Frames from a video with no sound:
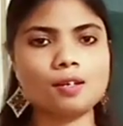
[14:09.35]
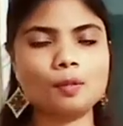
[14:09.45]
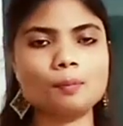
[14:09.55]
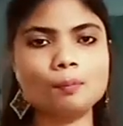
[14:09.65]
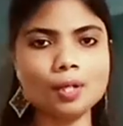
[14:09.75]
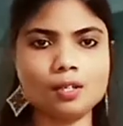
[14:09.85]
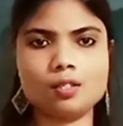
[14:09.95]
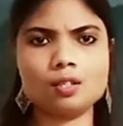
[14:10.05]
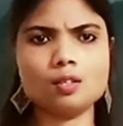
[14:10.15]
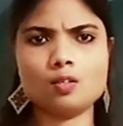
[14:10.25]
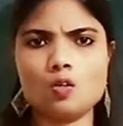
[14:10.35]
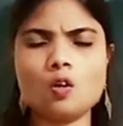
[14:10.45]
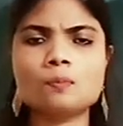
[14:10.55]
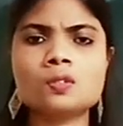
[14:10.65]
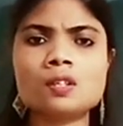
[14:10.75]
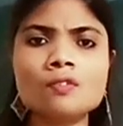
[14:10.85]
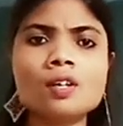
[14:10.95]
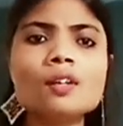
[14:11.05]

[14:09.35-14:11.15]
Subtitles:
But observer